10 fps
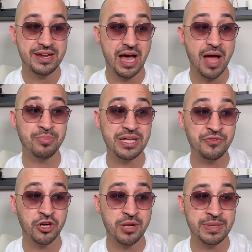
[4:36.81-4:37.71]
Now, I believe
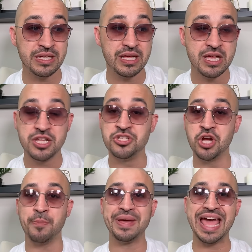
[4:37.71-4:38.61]
they're going to be
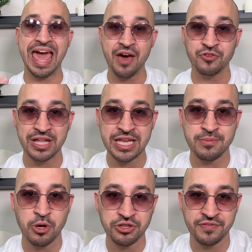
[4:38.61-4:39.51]
jumping heavily into
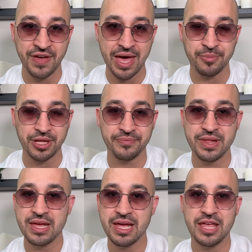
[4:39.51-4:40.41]
multifamily.
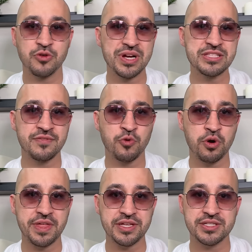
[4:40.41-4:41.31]
And the reason for
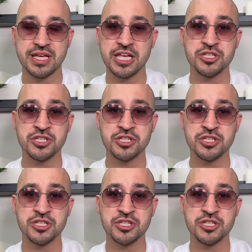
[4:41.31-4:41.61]
this is